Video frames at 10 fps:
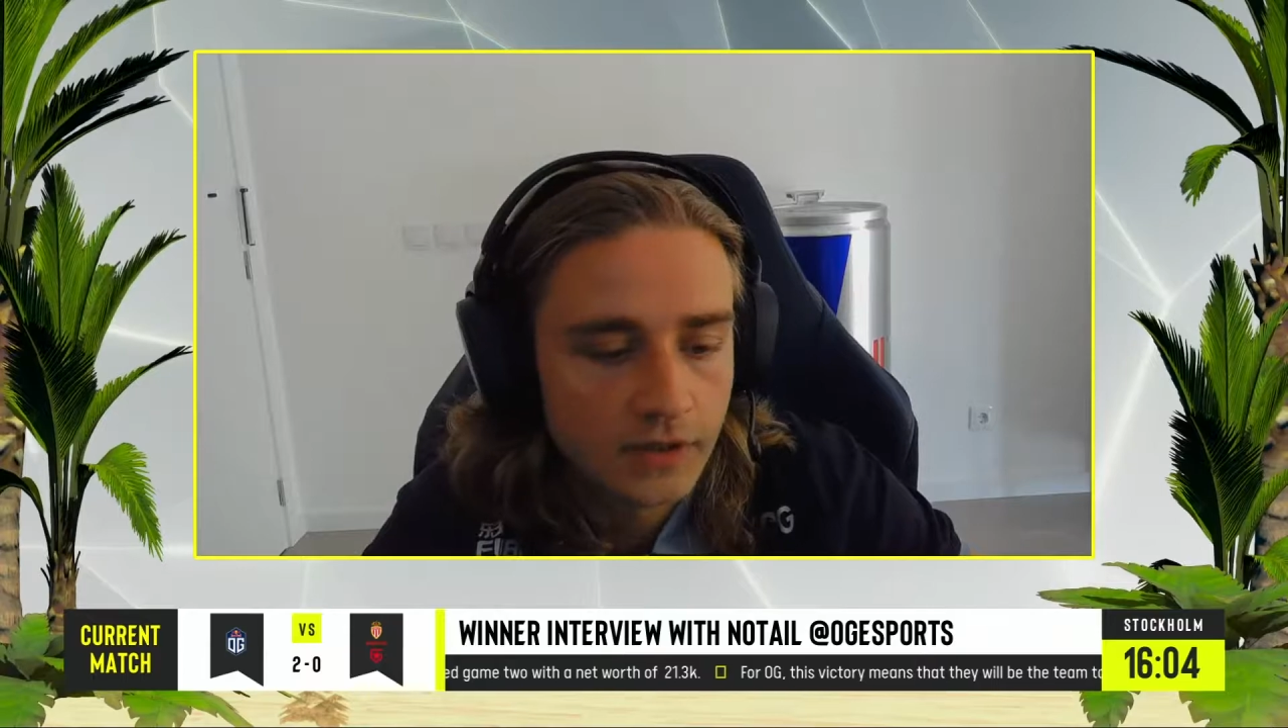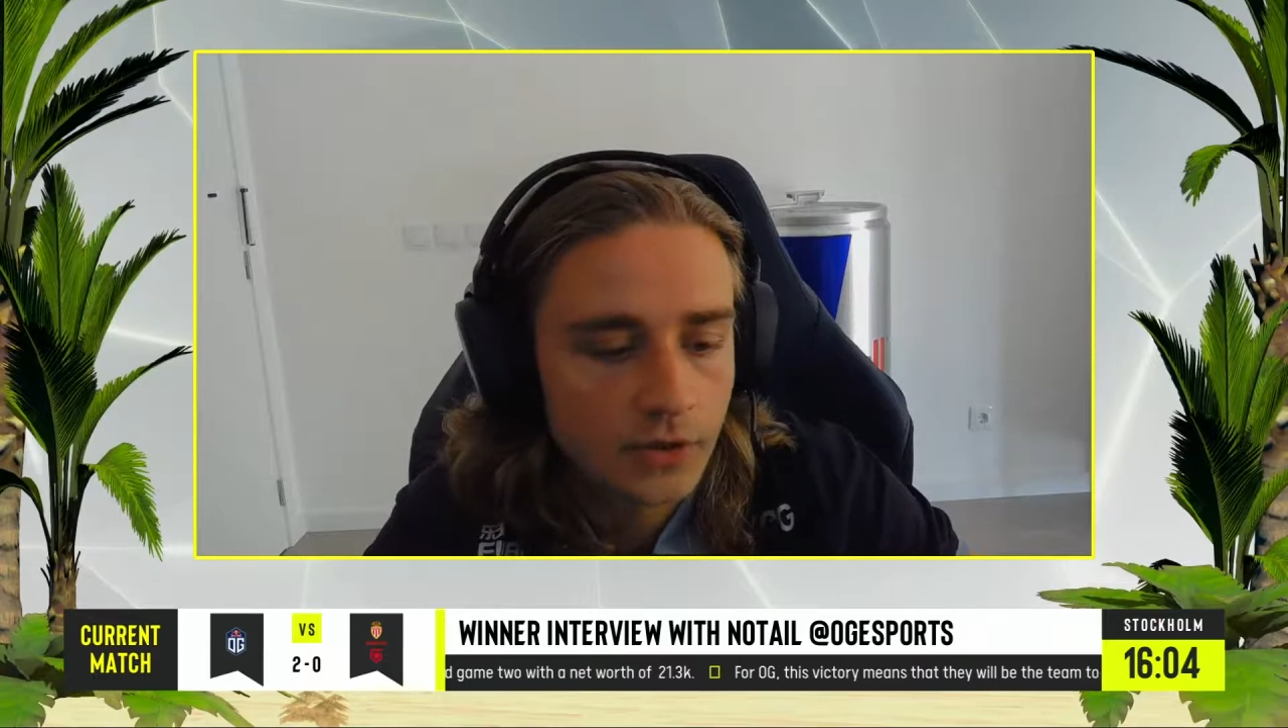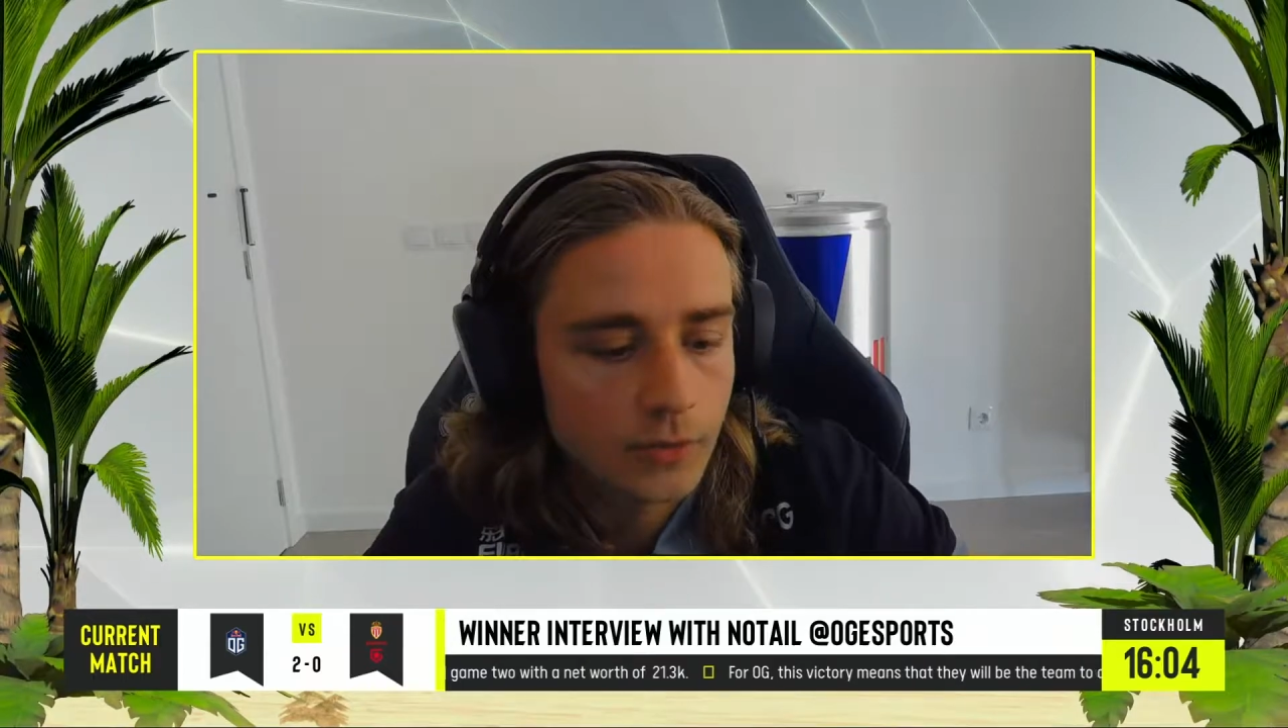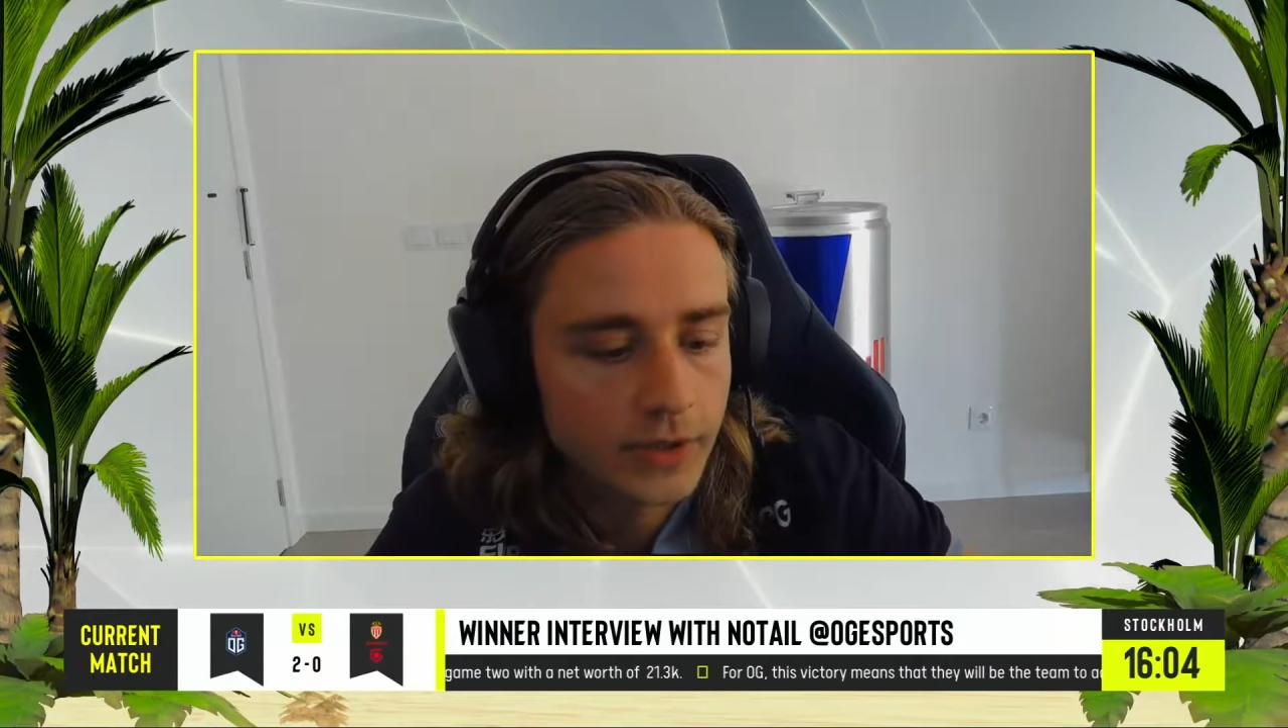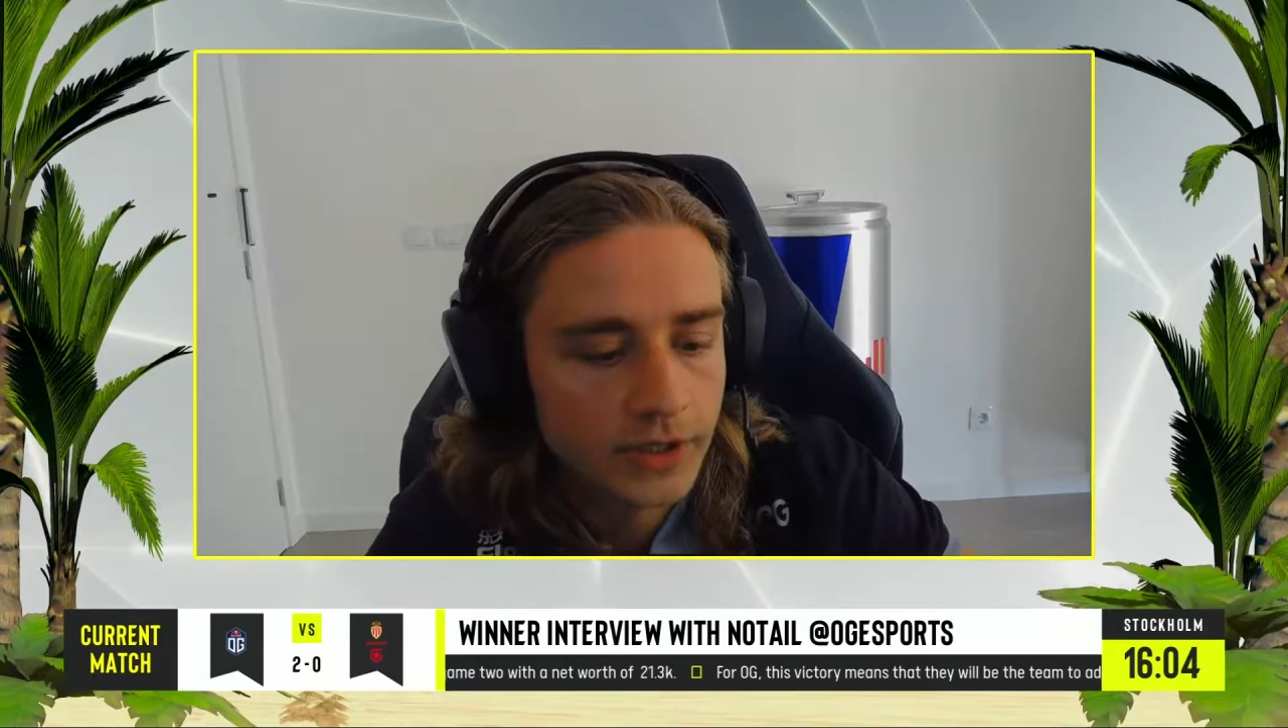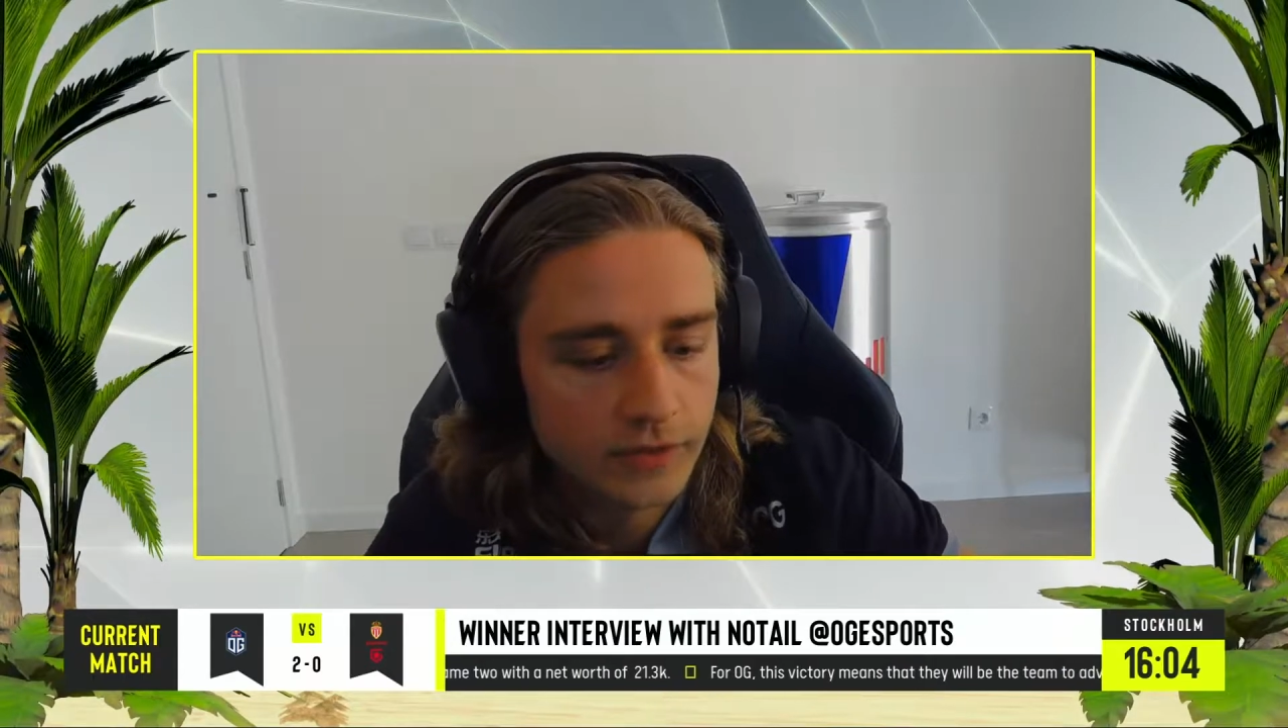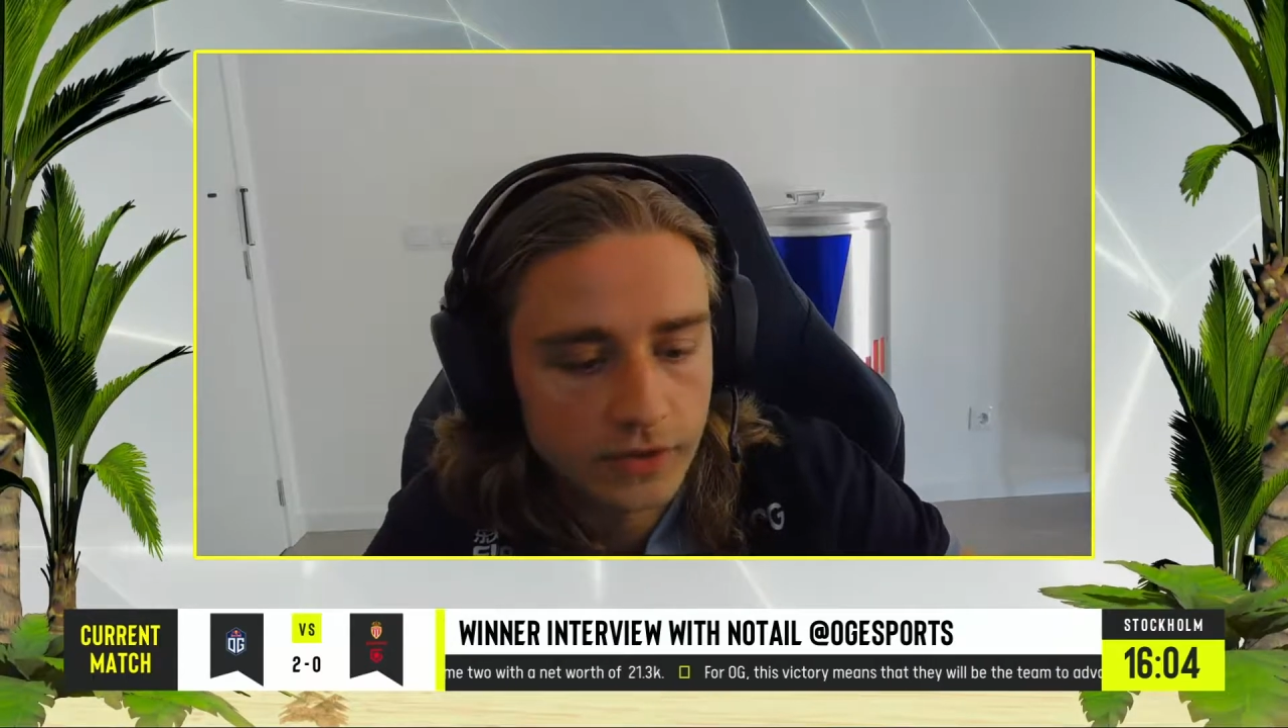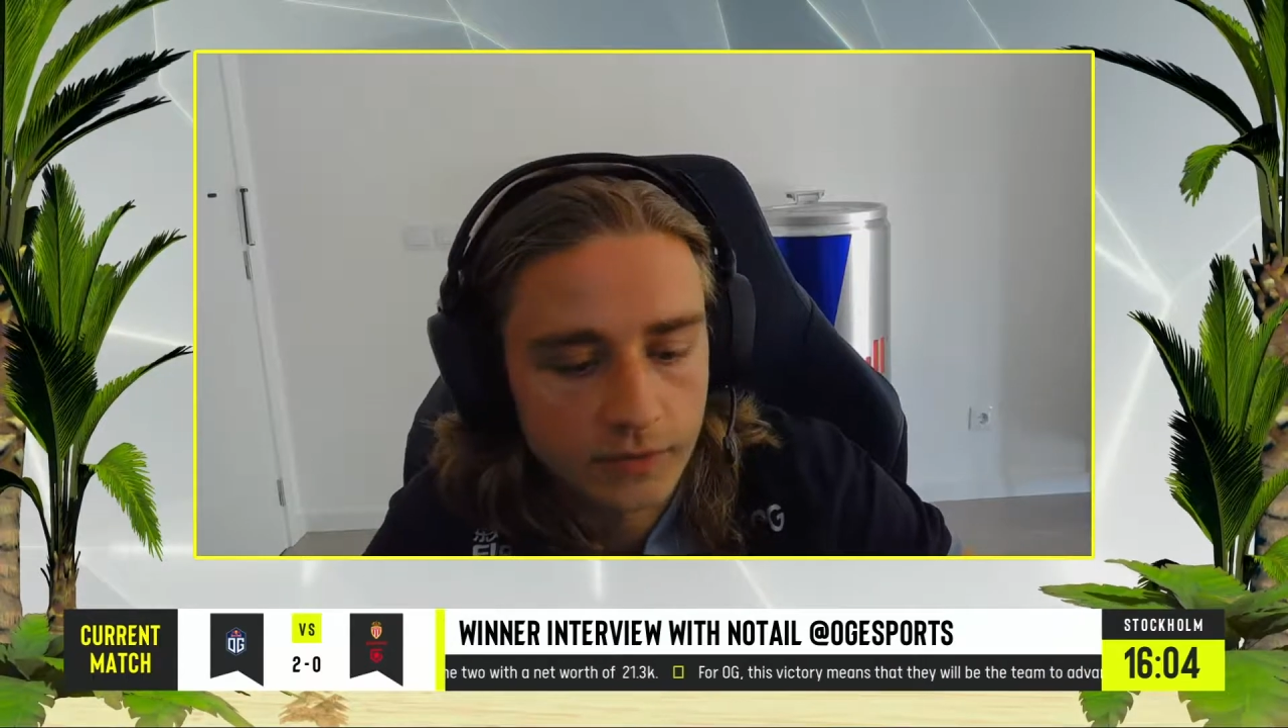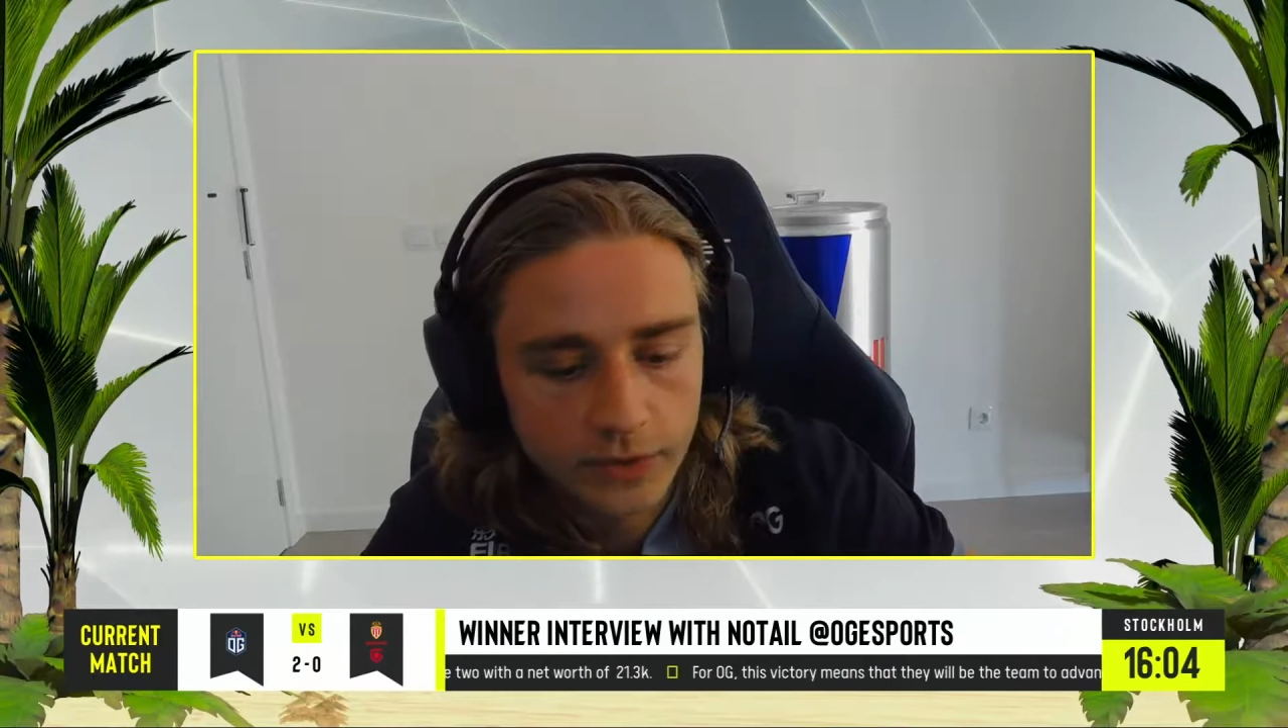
you know, we gave it